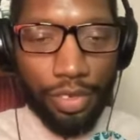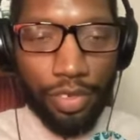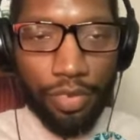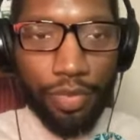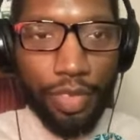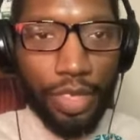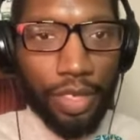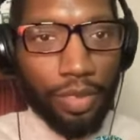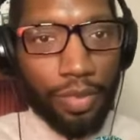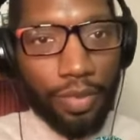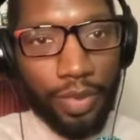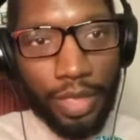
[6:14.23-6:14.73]
The
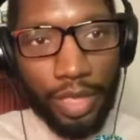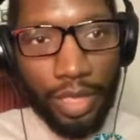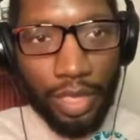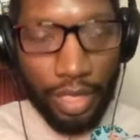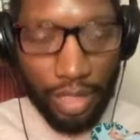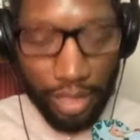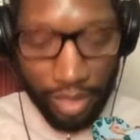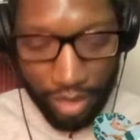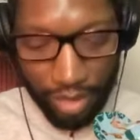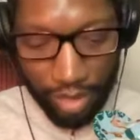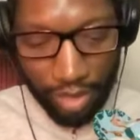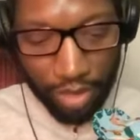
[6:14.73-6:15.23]
reason why I
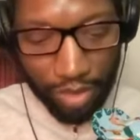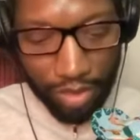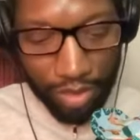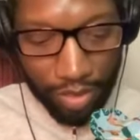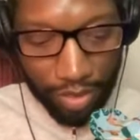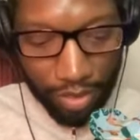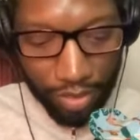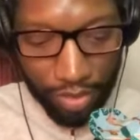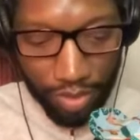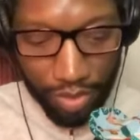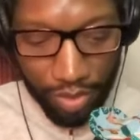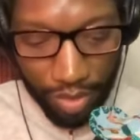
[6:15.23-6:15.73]
like these
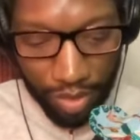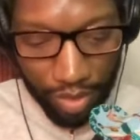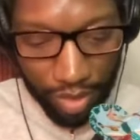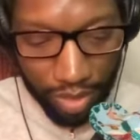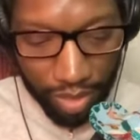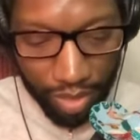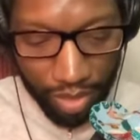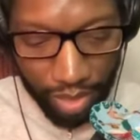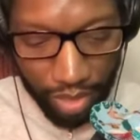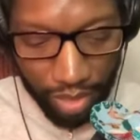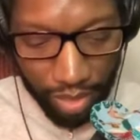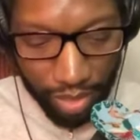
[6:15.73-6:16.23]
news, because
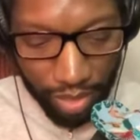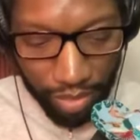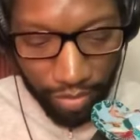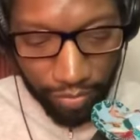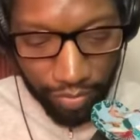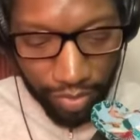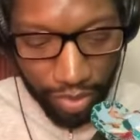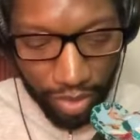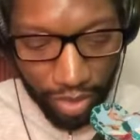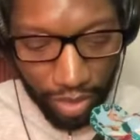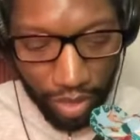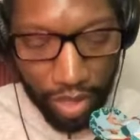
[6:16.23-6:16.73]
it's actually
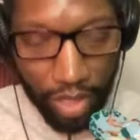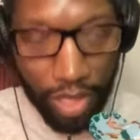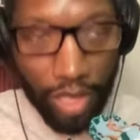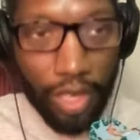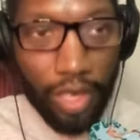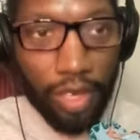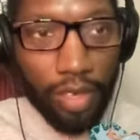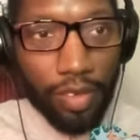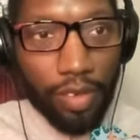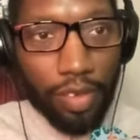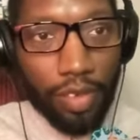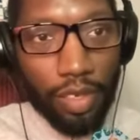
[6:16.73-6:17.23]
funny.
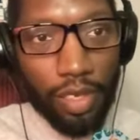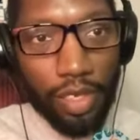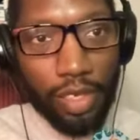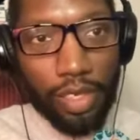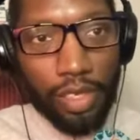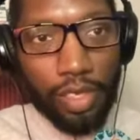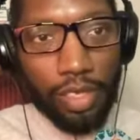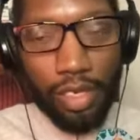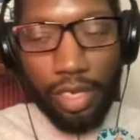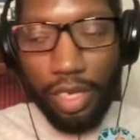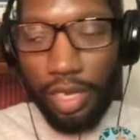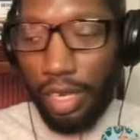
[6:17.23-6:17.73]
So
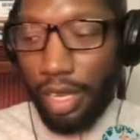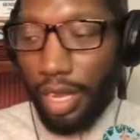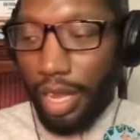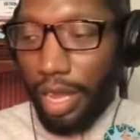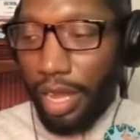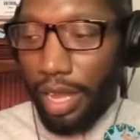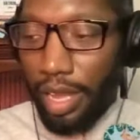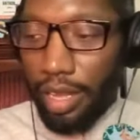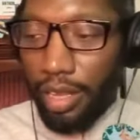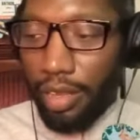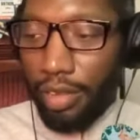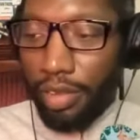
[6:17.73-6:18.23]
let's check
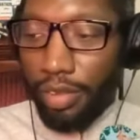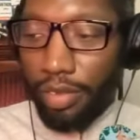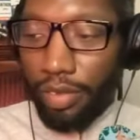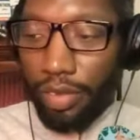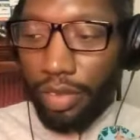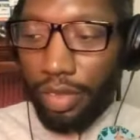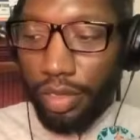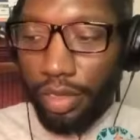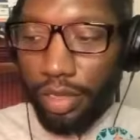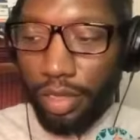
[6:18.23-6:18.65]
out